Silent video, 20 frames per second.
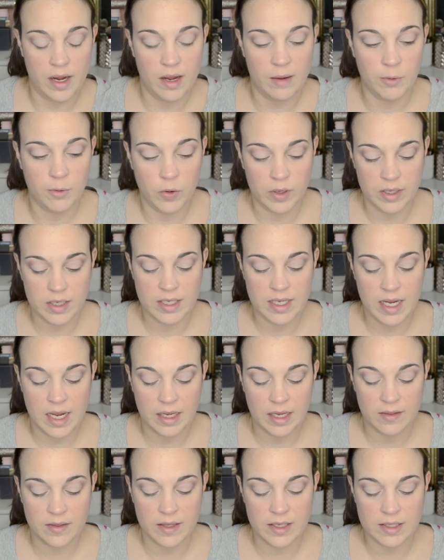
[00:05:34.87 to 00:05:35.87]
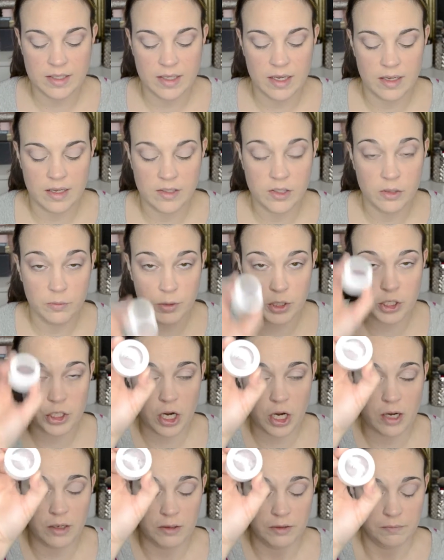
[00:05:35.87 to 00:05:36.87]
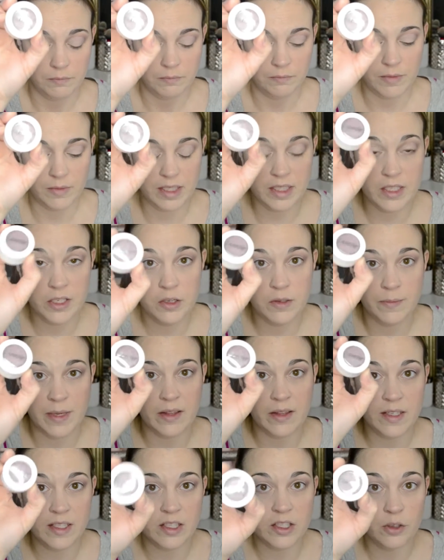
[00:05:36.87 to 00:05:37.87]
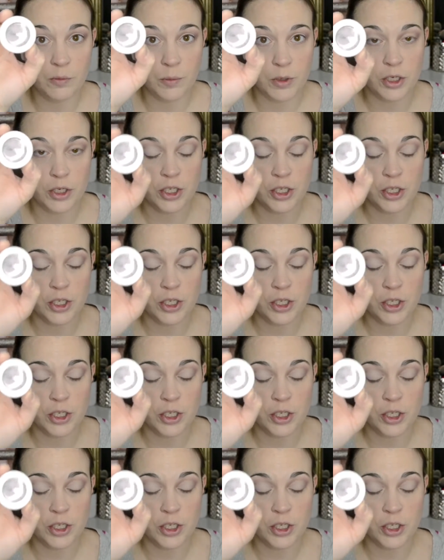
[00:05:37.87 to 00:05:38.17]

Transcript: I'm going to take this Super Shot, excuse me, the Super